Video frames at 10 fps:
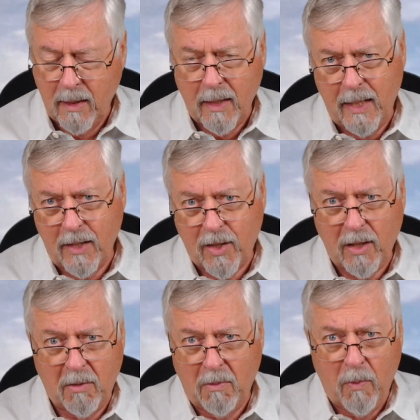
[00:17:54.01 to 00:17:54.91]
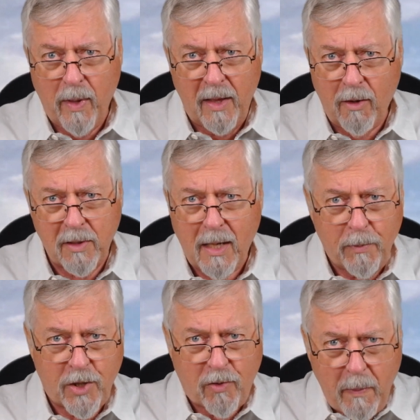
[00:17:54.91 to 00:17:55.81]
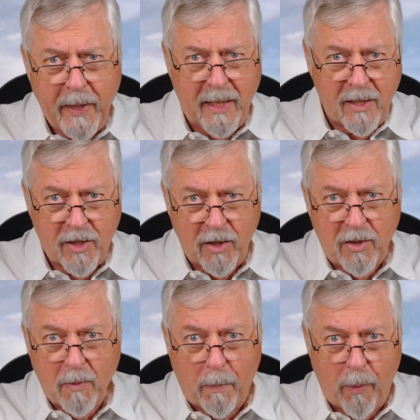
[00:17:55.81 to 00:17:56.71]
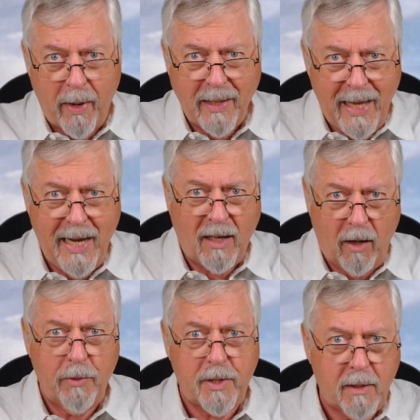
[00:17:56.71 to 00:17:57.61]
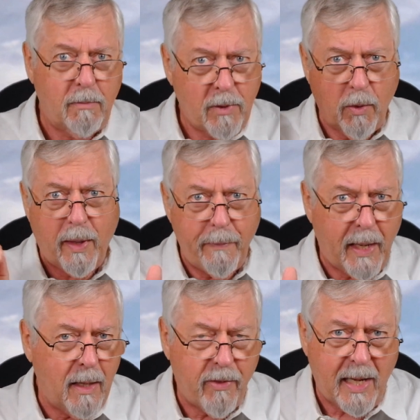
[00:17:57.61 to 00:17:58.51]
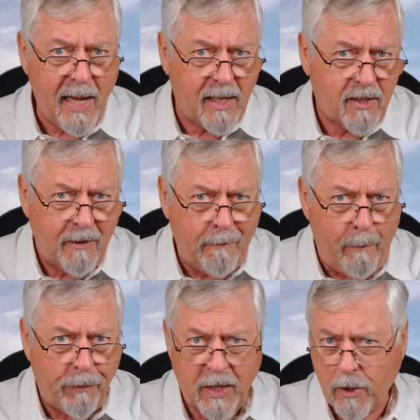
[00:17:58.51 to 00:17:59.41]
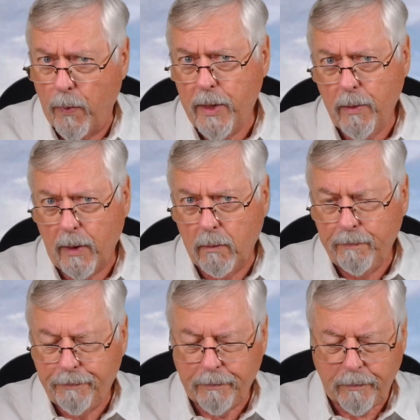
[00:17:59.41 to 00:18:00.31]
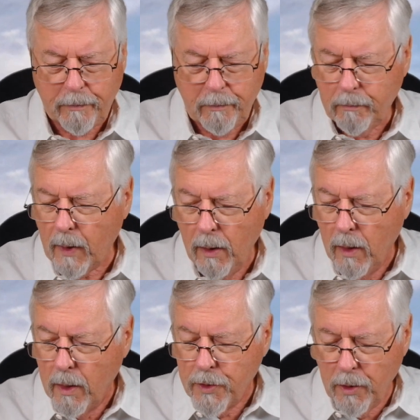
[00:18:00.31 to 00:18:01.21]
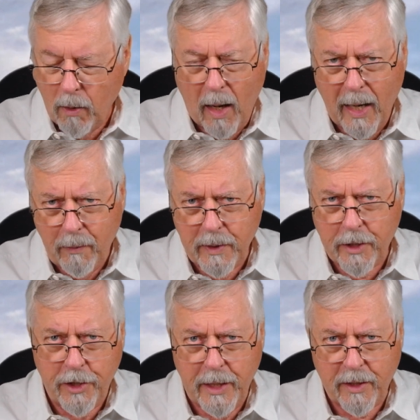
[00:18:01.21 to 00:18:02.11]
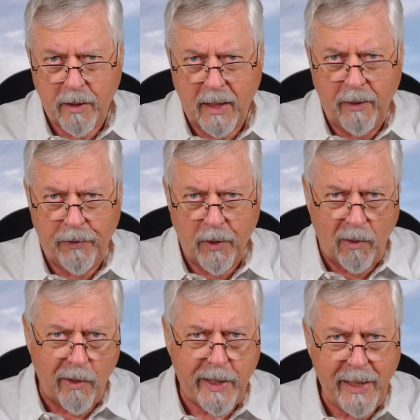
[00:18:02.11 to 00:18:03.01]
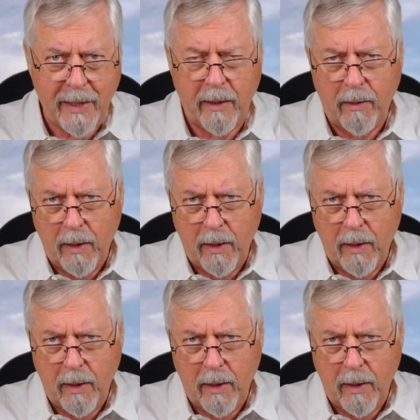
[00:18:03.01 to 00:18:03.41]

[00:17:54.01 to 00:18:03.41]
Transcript: And so the only time we're stripping is to bring the head close so we can make another cast. That's all we're doing. So I would suggest that if you're looking at